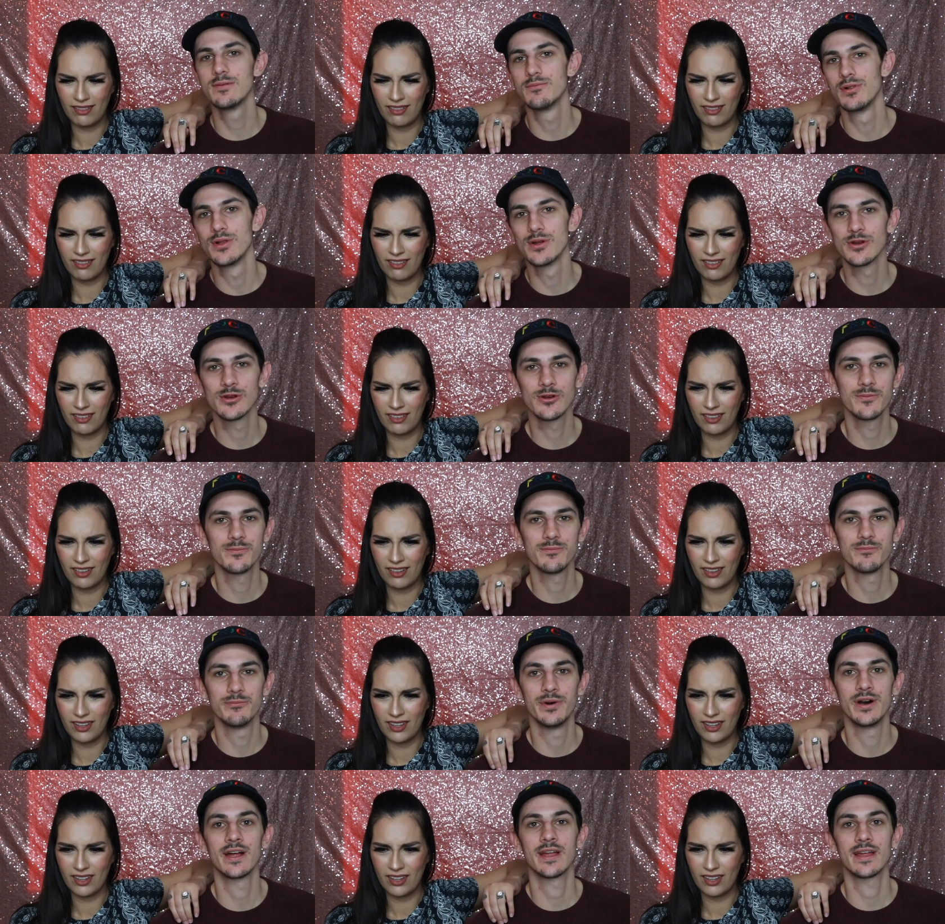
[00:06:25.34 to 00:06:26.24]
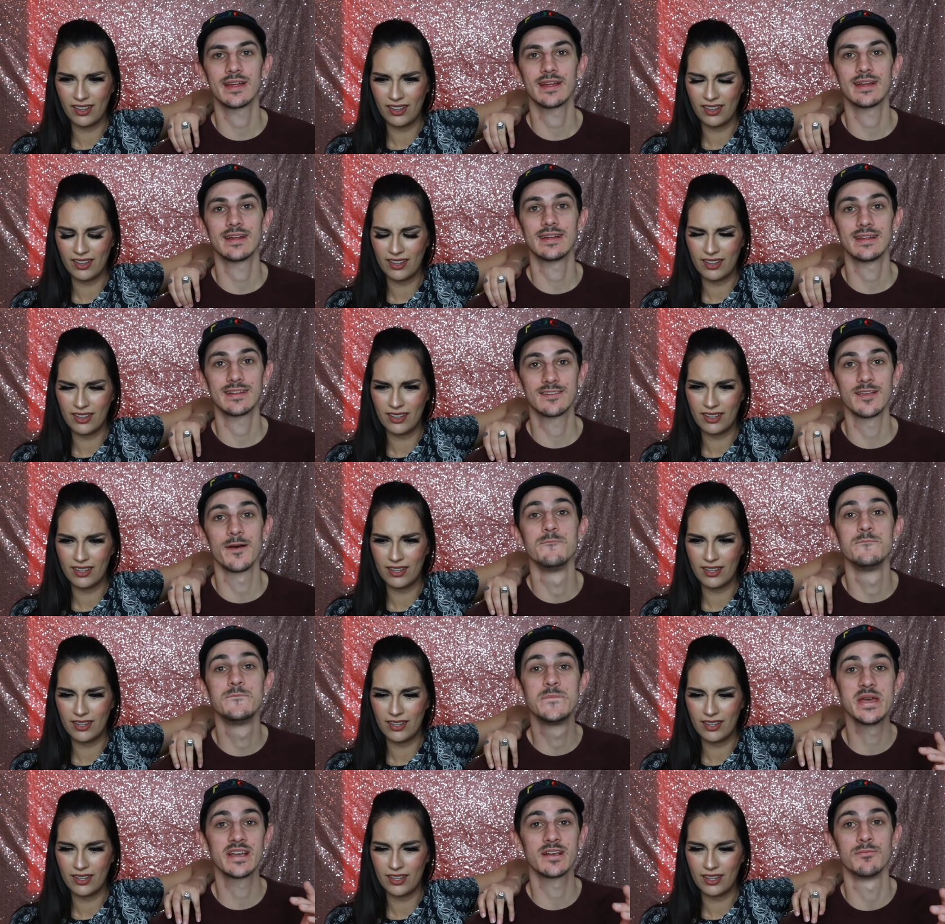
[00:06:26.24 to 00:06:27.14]
Speaker 1: Blume, but it's a
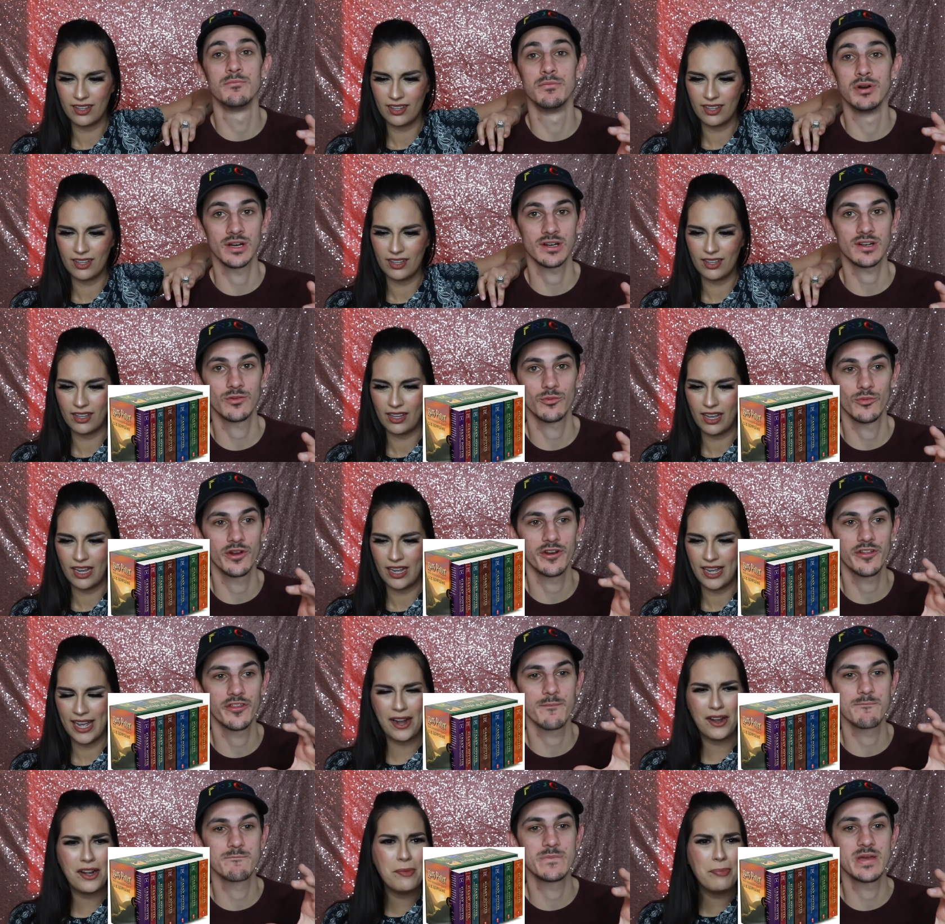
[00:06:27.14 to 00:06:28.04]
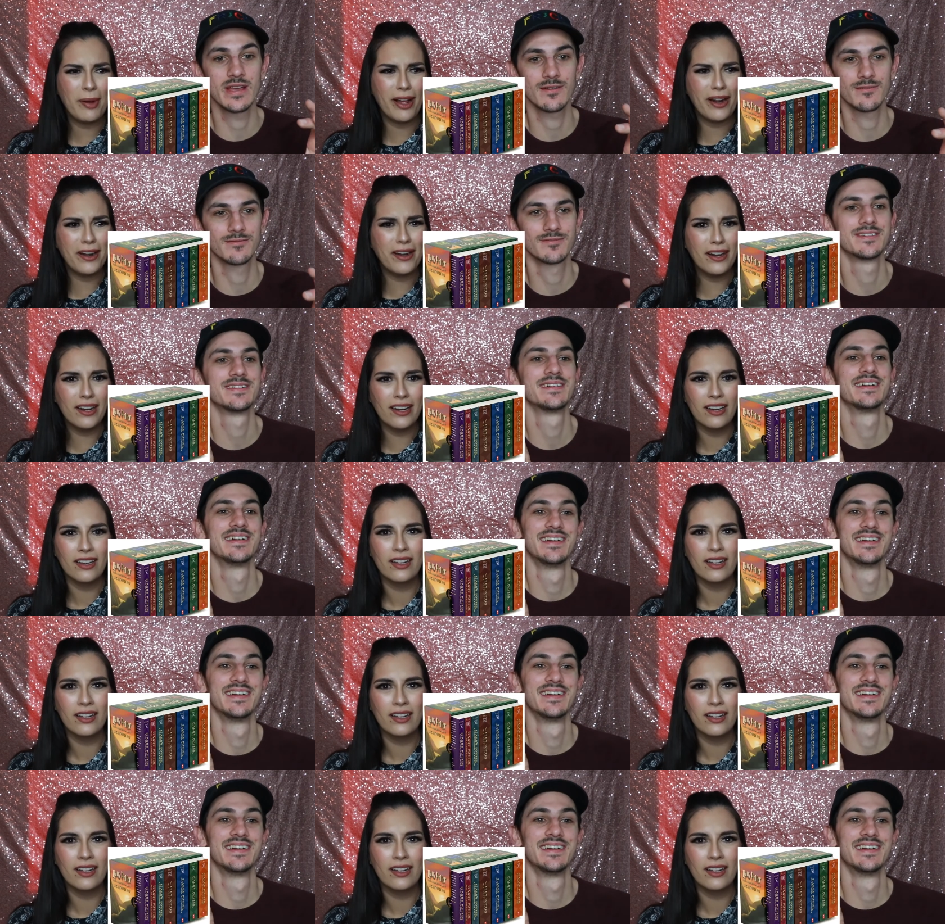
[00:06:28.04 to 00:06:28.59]
big book. One of the Harry big, Potter.